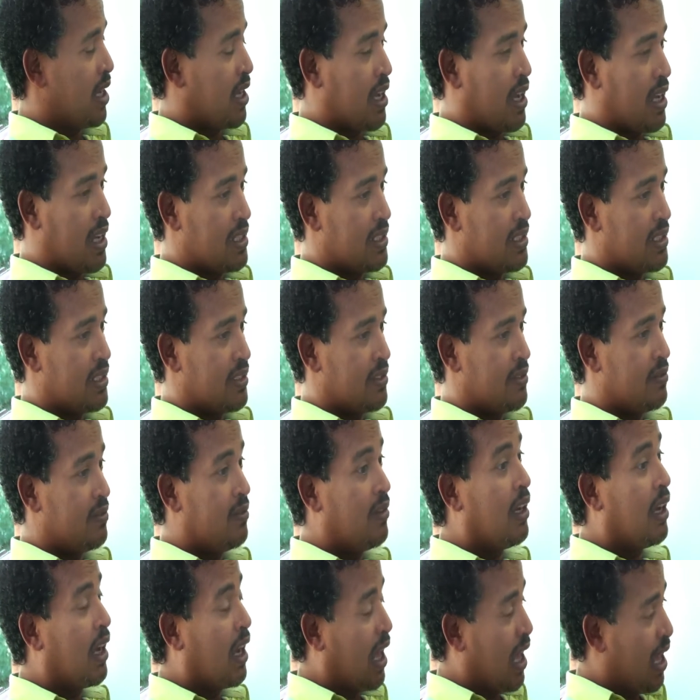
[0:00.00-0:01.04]
make us
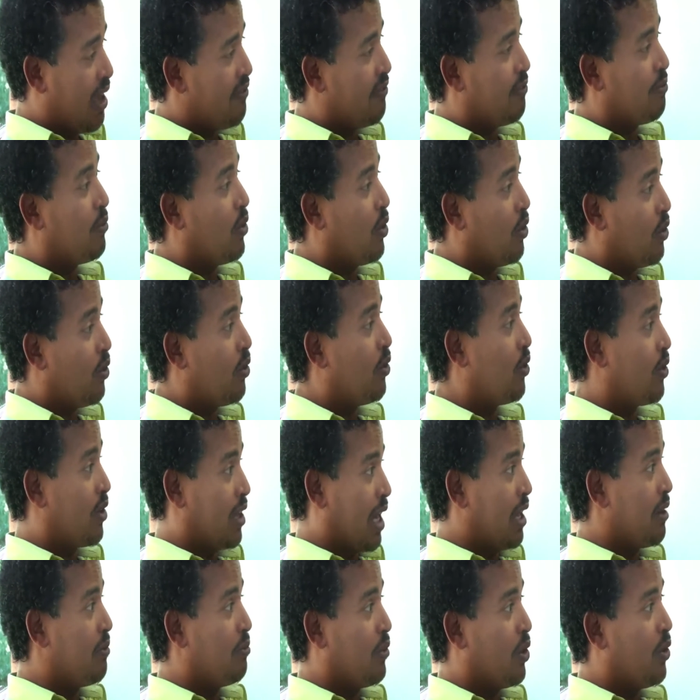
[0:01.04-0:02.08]
laugh more